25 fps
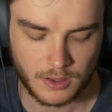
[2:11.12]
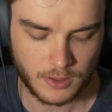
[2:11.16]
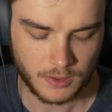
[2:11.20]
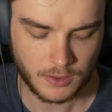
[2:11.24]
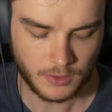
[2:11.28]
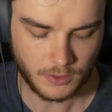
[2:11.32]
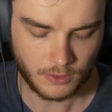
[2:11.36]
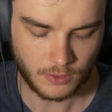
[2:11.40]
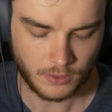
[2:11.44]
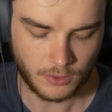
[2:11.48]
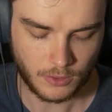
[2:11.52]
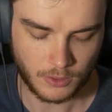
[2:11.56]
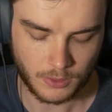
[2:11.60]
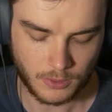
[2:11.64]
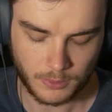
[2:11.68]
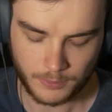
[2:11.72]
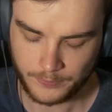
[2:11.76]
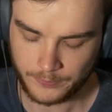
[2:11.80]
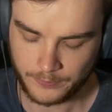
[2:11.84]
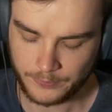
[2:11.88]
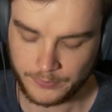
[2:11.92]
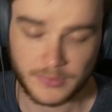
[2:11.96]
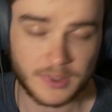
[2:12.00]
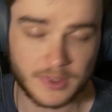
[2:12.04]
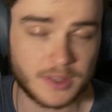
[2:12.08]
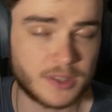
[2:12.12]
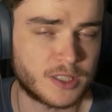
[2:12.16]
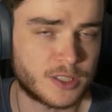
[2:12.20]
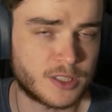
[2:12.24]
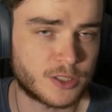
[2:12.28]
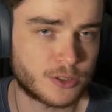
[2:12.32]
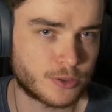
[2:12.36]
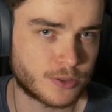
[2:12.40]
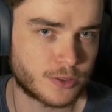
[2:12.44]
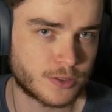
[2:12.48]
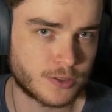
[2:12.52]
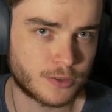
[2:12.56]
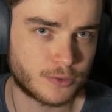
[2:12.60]
So, in the
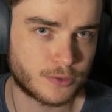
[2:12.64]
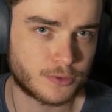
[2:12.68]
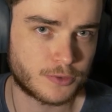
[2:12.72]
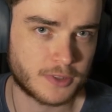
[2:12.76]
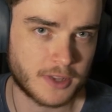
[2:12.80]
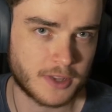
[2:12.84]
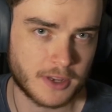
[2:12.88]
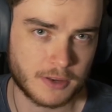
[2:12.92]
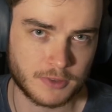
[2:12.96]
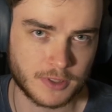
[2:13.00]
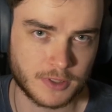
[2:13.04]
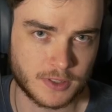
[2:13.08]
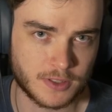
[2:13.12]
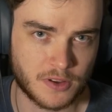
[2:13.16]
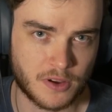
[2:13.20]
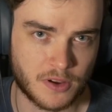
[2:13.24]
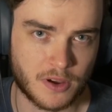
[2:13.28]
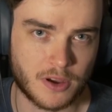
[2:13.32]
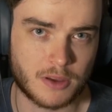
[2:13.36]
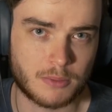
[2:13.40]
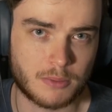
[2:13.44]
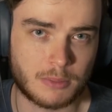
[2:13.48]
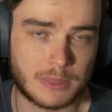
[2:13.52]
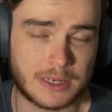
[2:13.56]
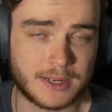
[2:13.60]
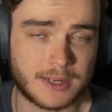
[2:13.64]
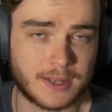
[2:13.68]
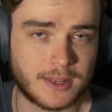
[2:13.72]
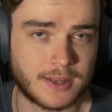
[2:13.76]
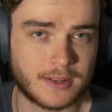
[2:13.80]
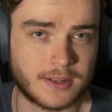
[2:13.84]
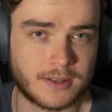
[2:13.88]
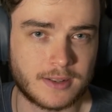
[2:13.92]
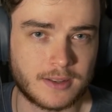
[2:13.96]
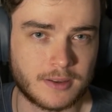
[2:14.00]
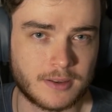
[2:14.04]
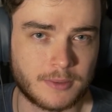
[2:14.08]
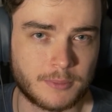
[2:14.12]
interest of saving time and
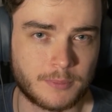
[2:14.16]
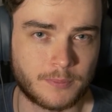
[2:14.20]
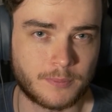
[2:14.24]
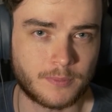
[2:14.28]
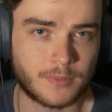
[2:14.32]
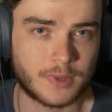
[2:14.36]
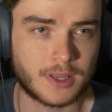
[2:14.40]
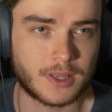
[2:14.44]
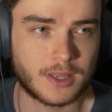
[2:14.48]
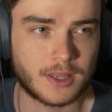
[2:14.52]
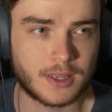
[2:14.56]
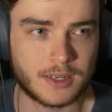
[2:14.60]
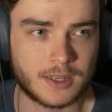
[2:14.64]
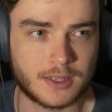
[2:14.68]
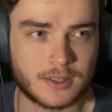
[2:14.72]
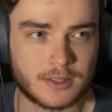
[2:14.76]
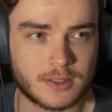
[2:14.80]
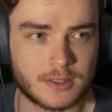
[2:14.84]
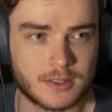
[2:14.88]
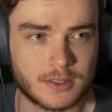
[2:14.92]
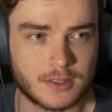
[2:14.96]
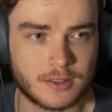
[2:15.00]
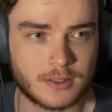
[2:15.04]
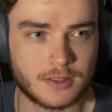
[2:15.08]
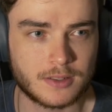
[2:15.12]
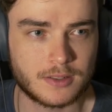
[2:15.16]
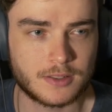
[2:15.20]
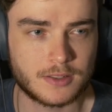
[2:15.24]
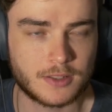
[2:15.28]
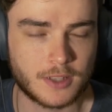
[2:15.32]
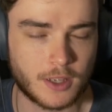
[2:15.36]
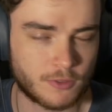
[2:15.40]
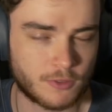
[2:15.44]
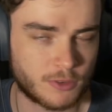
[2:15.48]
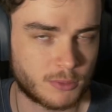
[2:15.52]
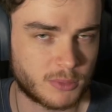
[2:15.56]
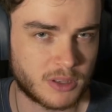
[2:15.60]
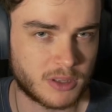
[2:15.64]
editing and
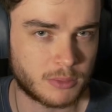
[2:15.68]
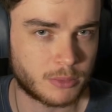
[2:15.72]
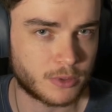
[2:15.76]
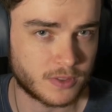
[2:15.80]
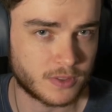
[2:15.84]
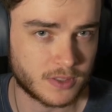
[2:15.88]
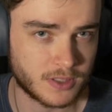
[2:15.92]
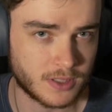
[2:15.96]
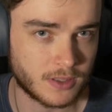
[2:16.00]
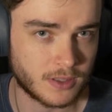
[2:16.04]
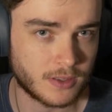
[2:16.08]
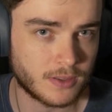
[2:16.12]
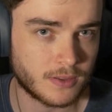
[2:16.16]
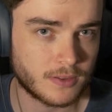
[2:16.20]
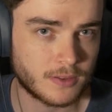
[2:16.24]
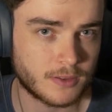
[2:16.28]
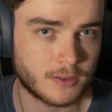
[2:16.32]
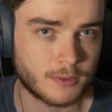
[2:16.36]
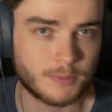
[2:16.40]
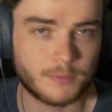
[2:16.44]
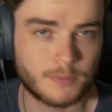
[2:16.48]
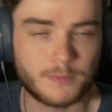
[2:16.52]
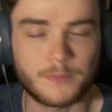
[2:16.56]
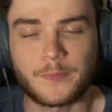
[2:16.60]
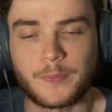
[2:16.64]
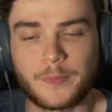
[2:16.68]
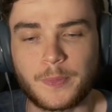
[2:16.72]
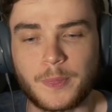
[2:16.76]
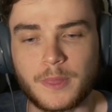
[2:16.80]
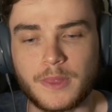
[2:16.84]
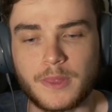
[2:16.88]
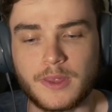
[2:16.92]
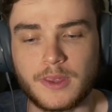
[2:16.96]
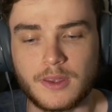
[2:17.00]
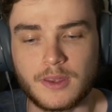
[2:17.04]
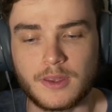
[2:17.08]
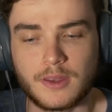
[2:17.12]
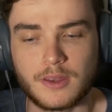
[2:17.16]
saving people's ears,
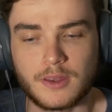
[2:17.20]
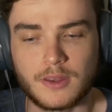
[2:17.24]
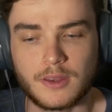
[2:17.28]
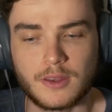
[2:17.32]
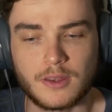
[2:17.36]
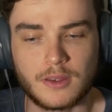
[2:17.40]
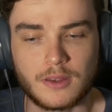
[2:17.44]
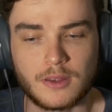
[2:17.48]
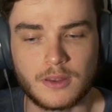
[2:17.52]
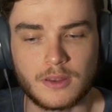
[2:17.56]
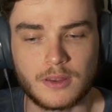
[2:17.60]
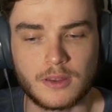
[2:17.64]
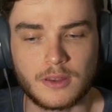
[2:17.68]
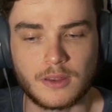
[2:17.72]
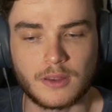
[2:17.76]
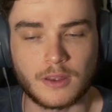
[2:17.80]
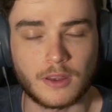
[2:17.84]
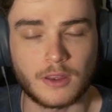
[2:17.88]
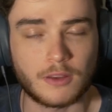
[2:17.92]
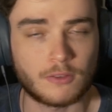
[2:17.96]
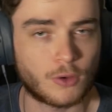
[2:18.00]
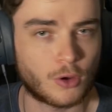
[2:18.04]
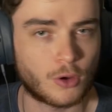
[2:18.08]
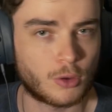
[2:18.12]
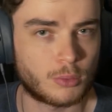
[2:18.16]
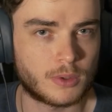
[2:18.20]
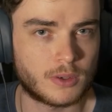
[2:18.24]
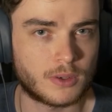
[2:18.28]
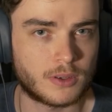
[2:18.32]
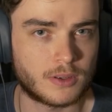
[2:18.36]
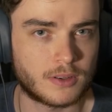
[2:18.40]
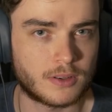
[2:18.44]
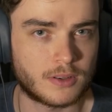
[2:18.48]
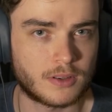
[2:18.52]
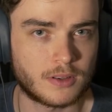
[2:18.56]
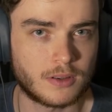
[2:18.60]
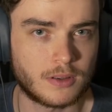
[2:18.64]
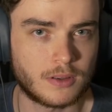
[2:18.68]
I've
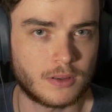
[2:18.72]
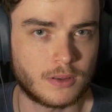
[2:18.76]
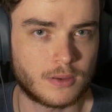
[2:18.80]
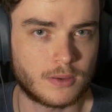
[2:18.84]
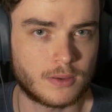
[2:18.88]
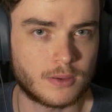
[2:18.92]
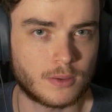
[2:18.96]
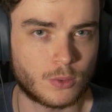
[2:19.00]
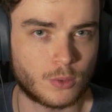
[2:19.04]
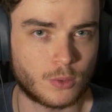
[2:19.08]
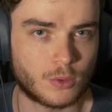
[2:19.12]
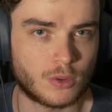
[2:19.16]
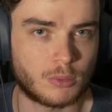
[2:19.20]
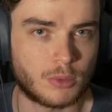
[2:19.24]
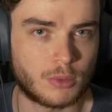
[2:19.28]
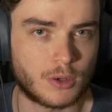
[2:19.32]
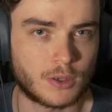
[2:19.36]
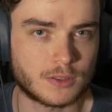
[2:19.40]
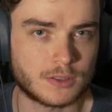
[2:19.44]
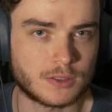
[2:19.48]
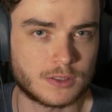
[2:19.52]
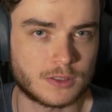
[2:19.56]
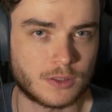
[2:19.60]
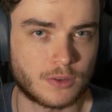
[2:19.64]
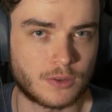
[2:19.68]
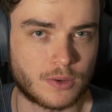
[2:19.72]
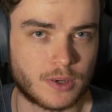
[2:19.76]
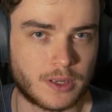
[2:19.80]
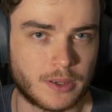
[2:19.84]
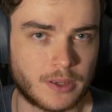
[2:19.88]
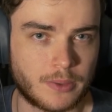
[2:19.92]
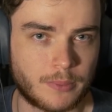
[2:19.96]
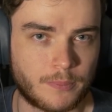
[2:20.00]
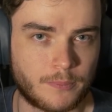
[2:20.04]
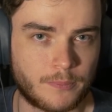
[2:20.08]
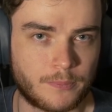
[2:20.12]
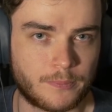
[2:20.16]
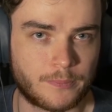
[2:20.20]
opened all the boxes already,
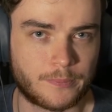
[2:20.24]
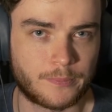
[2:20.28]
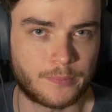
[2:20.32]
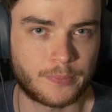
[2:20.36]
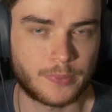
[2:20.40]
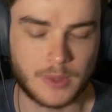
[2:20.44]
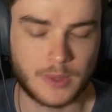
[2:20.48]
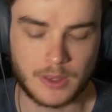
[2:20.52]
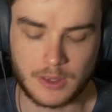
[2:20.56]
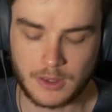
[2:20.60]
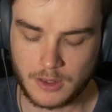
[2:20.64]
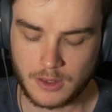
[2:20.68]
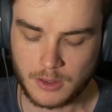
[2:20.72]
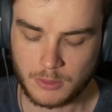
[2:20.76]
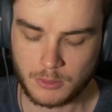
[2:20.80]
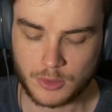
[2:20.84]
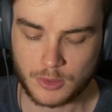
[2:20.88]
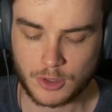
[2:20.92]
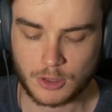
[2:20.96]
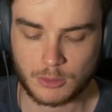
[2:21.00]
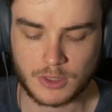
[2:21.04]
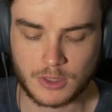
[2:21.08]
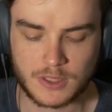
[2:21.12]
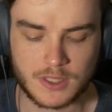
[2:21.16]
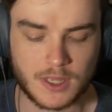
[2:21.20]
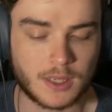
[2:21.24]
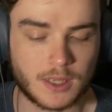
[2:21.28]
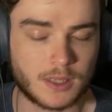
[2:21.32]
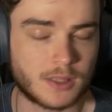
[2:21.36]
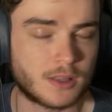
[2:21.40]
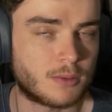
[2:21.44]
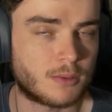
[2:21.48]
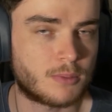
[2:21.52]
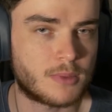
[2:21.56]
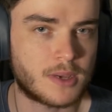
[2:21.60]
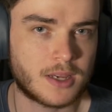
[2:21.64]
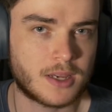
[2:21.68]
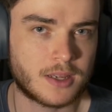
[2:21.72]
but I'll be taking
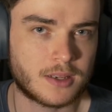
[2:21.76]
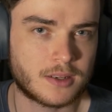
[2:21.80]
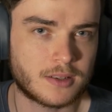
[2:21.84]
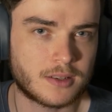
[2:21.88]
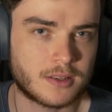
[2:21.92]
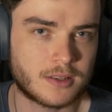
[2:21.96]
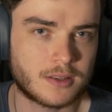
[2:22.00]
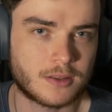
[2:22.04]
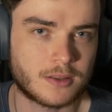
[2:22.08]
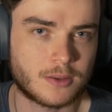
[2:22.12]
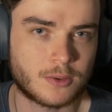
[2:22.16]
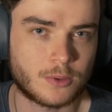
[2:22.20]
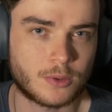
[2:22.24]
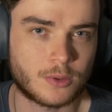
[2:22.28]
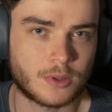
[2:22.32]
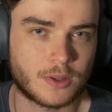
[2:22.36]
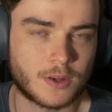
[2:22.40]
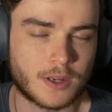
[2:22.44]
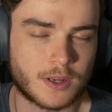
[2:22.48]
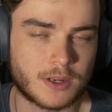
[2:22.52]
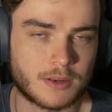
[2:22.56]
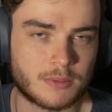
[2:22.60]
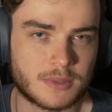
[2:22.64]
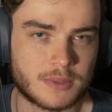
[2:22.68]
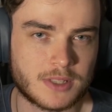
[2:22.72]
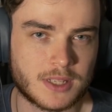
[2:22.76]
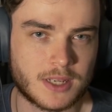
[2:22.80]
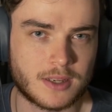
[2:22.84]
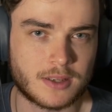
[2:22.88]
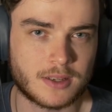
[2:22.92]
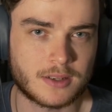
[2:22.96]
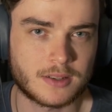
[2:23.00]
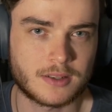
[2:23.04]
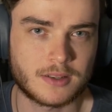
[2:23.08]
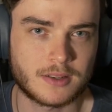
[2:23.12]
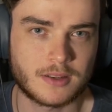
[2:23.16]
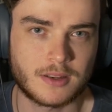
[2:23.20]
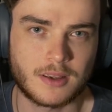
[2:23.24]
them out, all the items
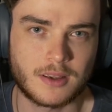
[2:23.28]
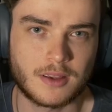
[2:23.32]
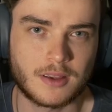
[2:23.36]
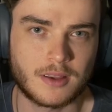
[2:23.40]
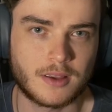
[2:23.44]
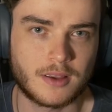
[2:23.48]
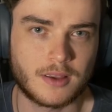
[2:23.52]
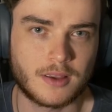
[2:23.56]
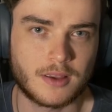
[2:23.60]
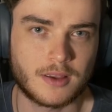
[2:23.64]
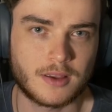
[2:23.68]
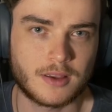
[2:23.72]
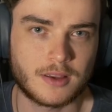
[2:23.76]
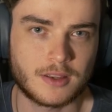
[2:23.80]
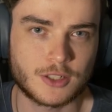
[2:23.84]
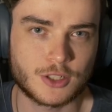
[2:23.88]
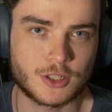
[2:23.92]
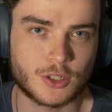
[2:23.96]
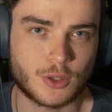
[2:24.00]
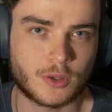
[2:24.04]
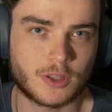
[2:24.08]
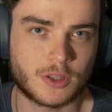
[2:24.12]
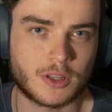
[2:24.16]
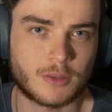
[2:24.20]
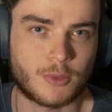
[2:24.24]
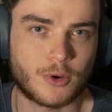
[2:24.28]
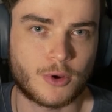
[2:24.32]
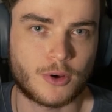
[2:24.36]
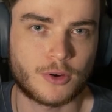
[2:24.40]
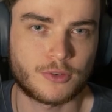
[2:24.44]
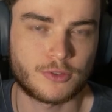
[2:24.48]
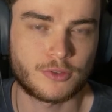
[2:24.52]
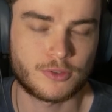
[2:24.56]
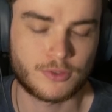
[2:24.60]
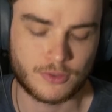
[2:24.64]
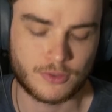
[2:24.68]
out, showing them off.